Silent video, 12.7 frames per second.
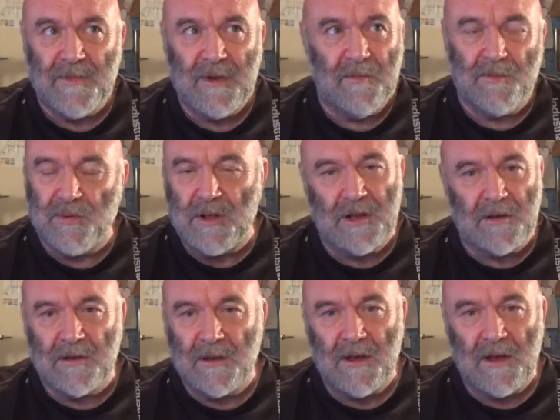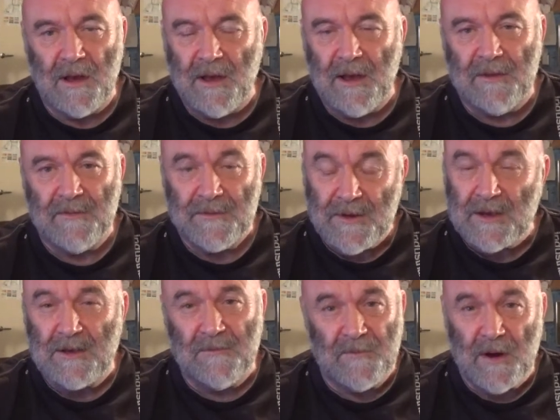brilliant.
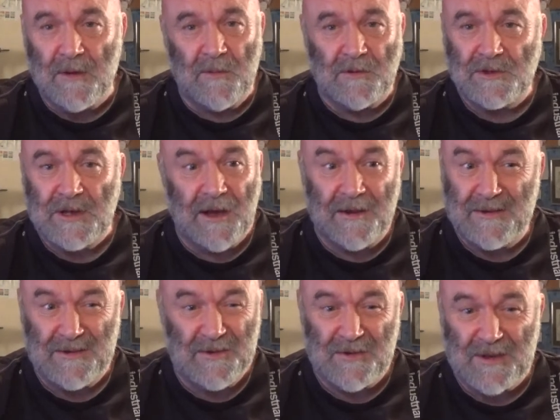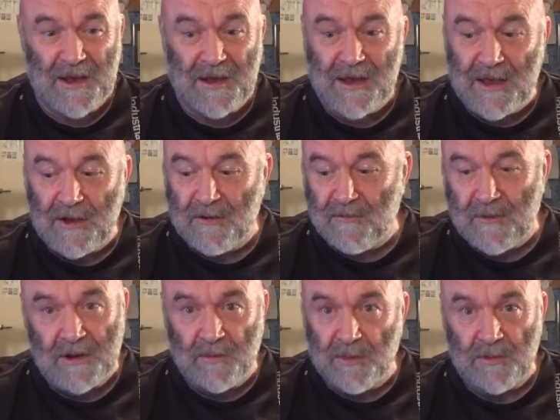Thank you very much, guys. It's just
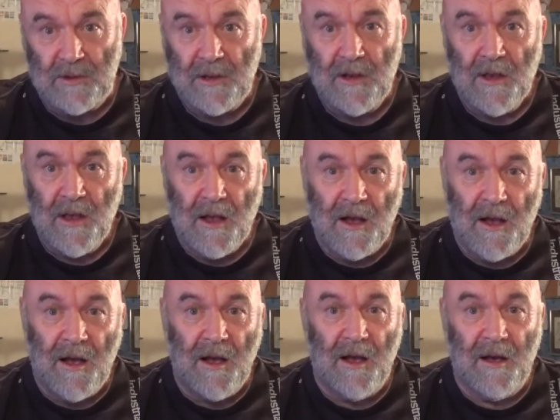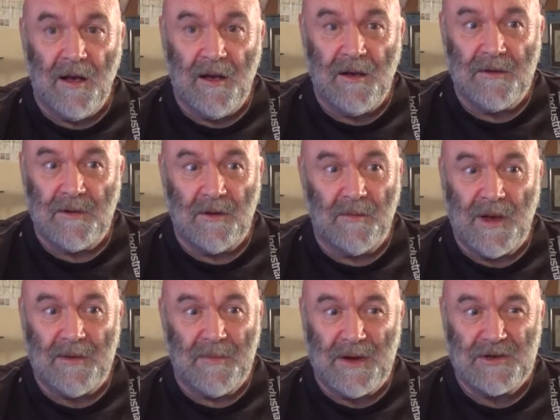incredible.
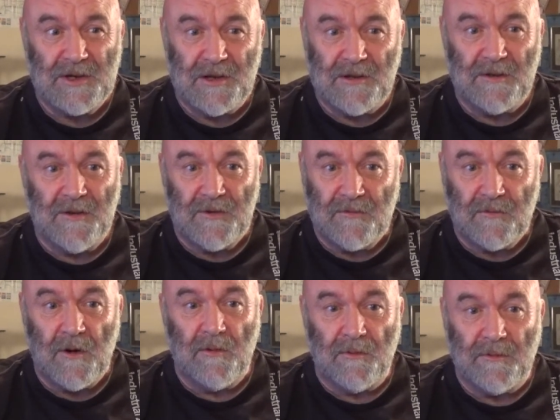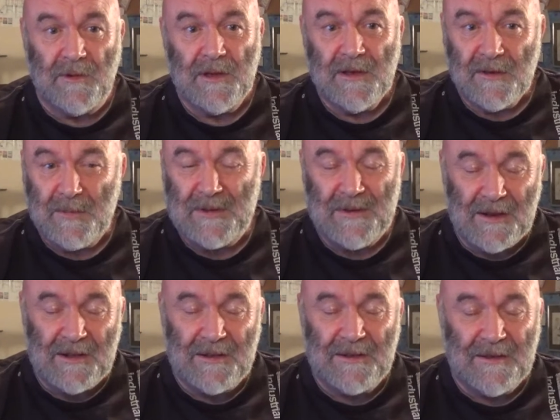My channel has grown,
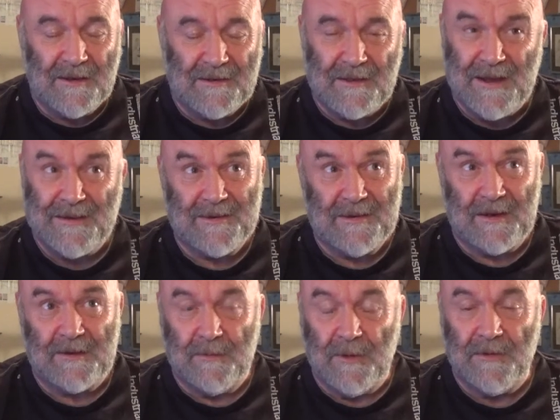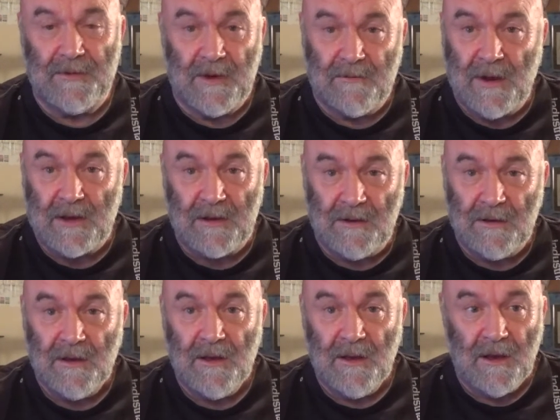particularly in this last 6 months, I reckon.
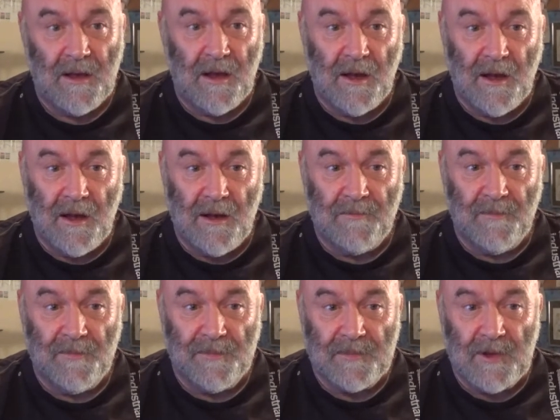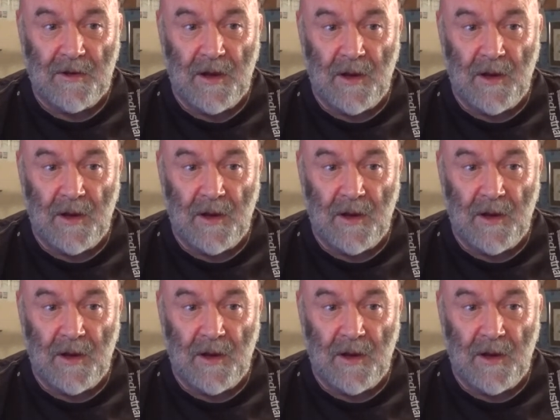I'm